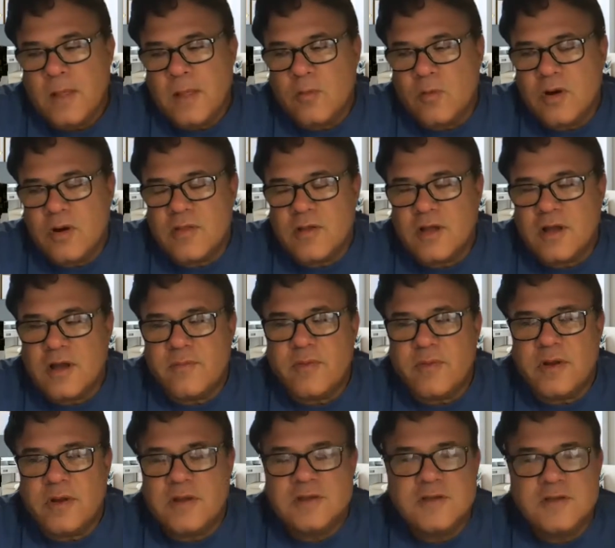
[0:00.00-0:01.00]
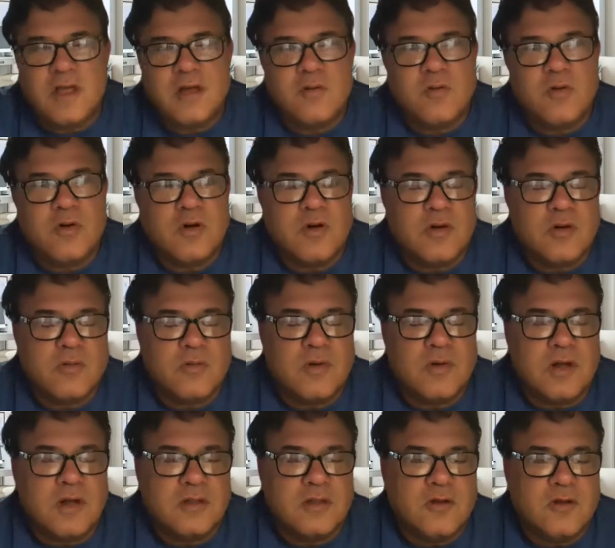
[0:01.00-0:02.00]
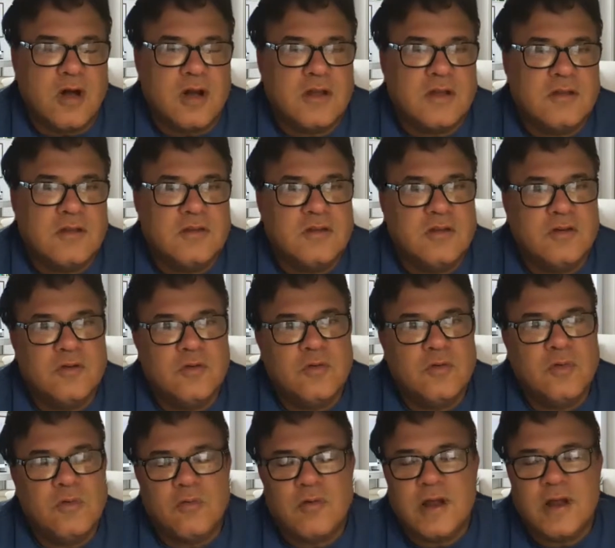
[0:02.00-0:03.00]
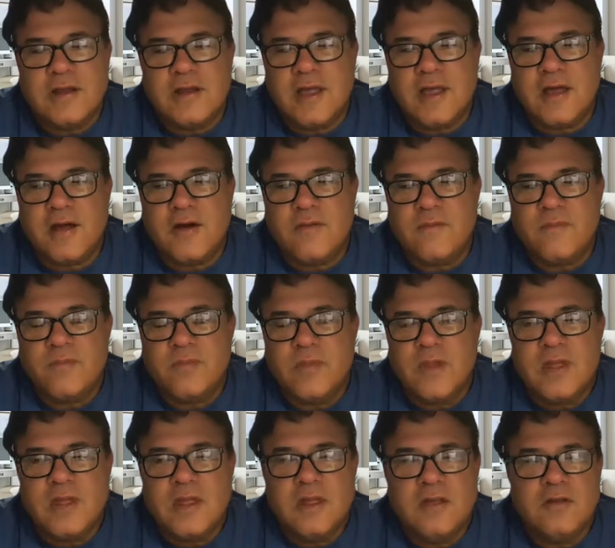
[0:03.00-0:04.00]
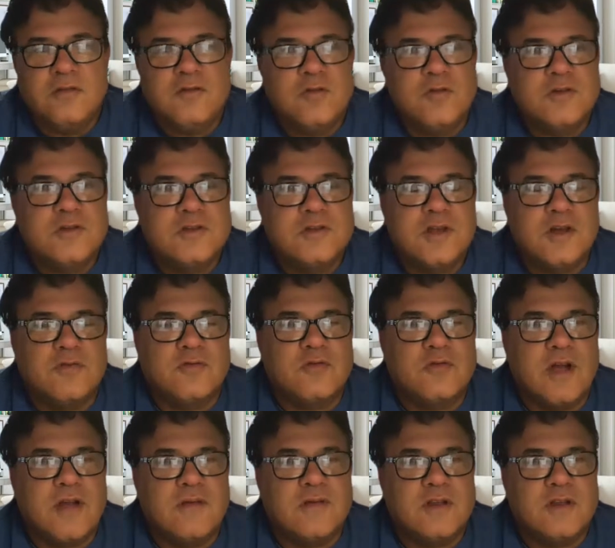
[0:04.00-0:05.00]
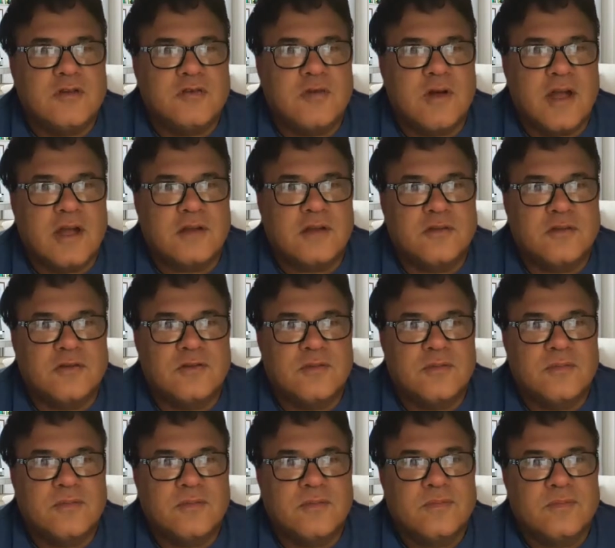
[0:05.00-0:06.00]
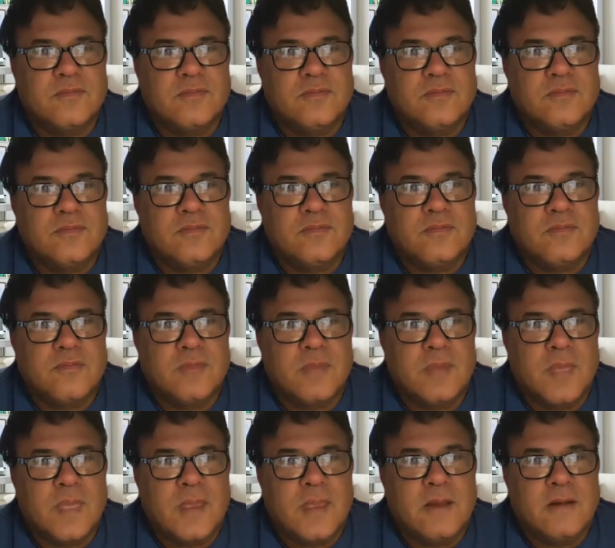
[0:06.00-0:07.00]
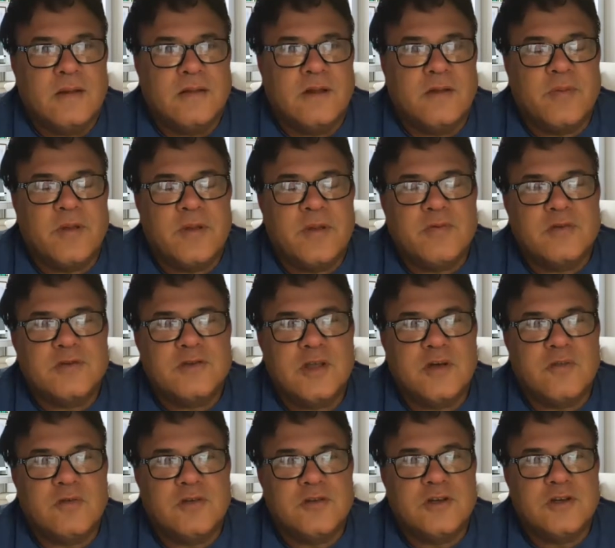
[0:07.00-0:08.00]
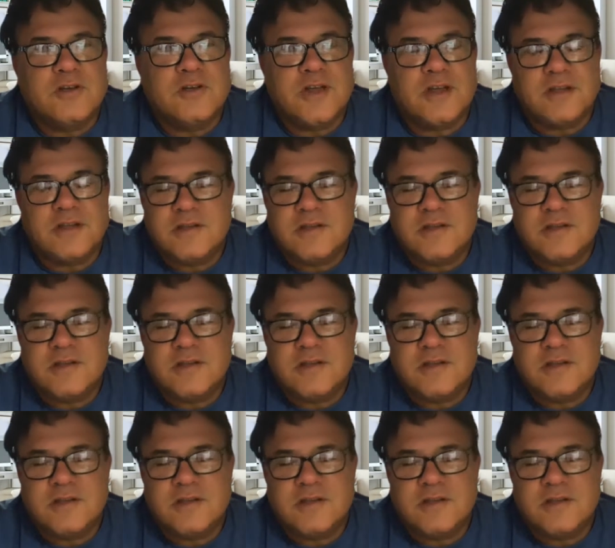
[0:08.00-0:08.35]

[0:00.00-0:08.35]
One of the companies that we're talking to right now is doing self-driving tractors. Now, people say, well, geez,